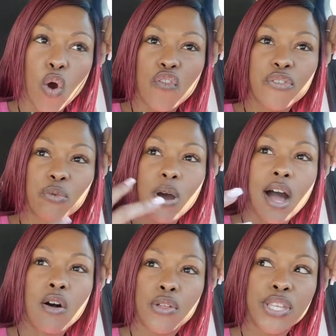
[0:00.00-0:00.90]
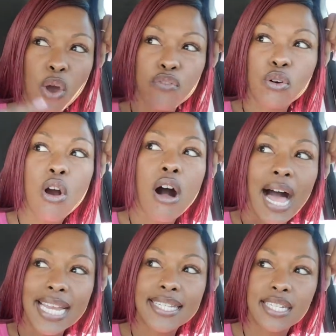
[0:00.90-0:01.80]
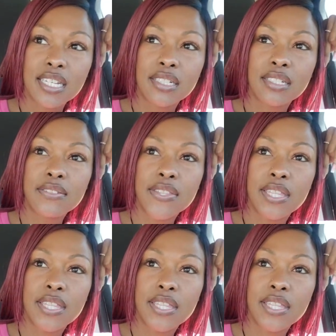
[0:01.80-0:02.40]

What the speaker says: overall ideal